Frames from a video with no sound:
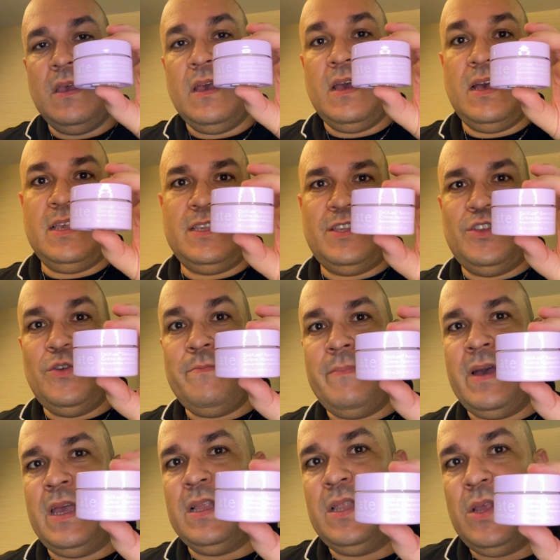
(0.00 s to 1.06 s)
As you
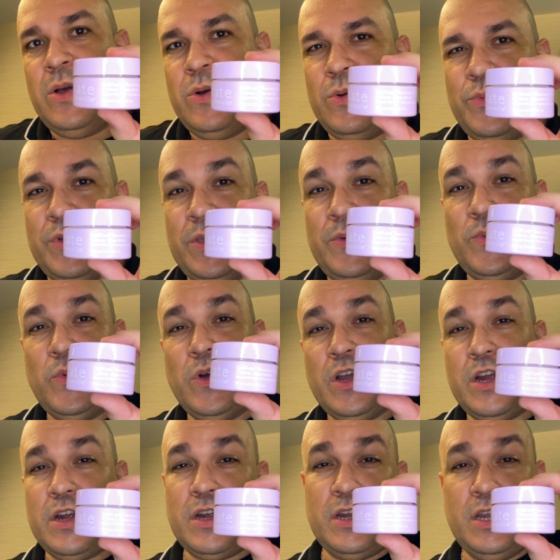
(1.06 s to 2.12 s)
might know, we
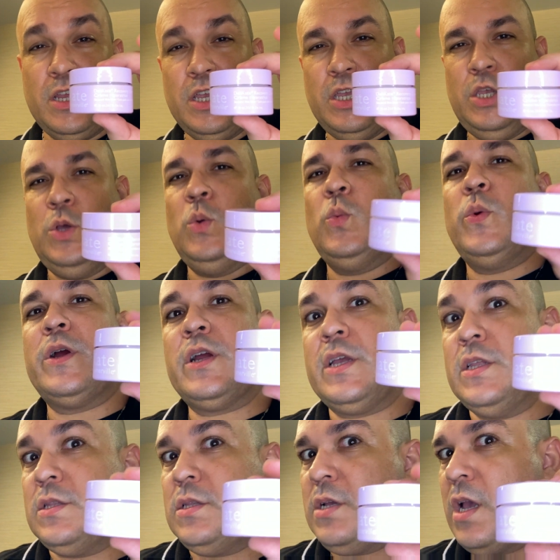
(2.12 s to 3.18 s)
were
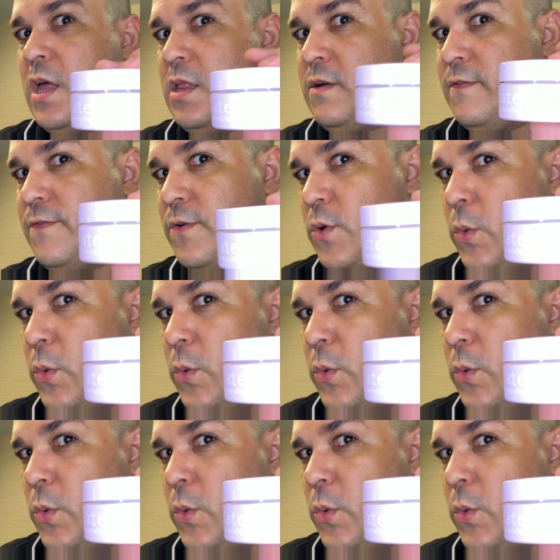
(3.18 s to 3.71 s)
working together for a